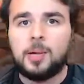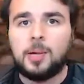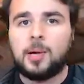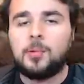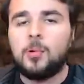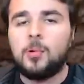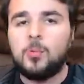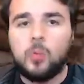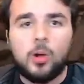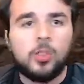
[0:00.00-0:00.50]

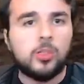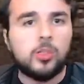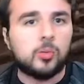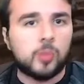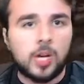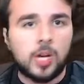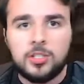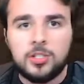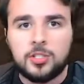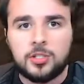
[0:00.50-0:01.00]
Well, 1, the
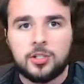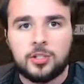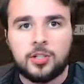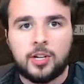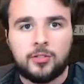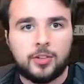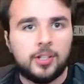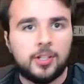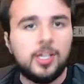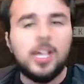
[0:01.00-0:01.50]
ranges are
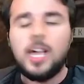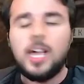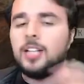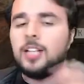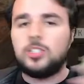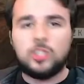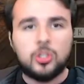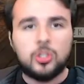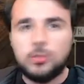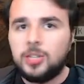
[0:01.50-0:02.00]
different,
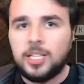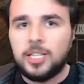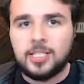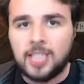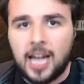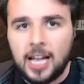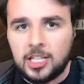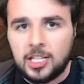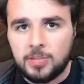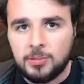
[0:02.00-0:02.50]
and 2, the
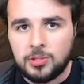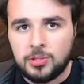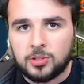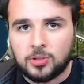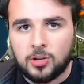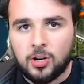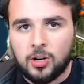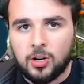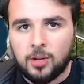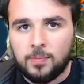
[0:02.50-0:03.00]
attachments
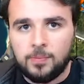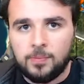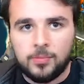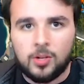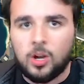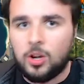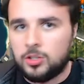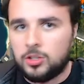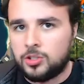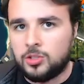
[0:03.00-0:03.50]
are all
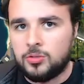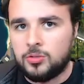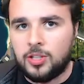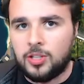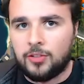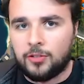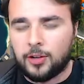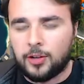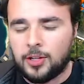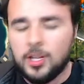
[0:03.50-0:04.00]
also
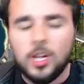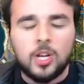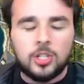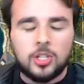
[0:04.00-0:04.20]
different.